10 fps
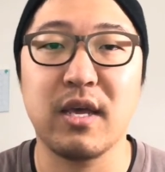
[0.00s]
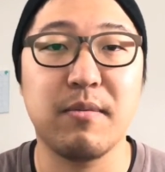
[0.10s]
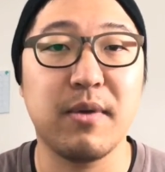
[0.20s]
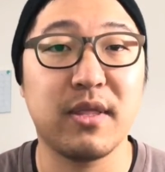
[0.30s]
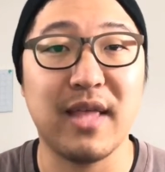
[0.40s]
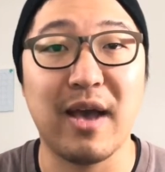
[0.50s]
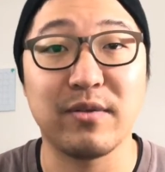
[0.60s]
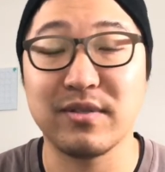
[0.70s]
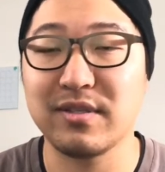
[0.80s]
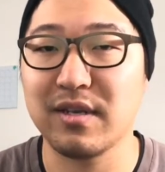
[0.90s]
It could be
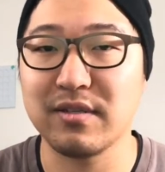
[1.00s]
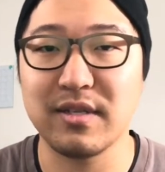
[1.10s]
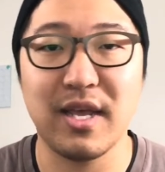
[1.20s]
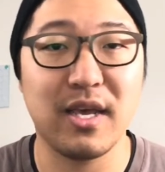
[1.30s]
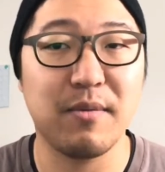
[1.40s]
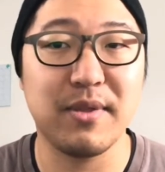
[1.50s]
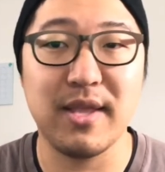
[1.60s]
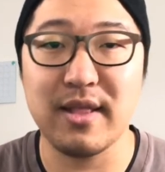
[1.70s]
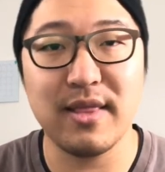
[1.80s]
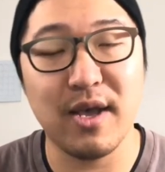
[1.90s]
1,000 sales a day. It could be
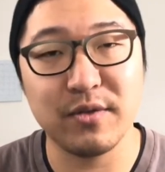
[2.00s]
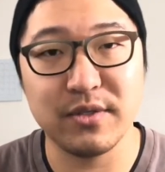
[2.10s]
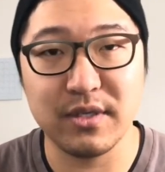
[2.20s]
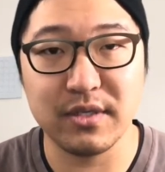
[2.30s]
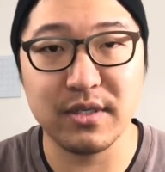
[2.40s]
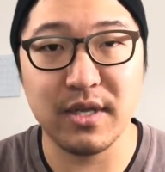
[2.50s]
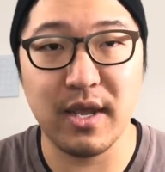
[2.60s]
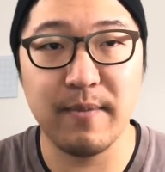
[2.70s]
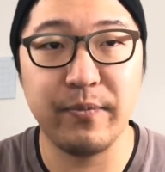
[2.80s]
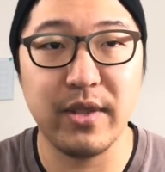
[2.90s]
10,000 sales a day.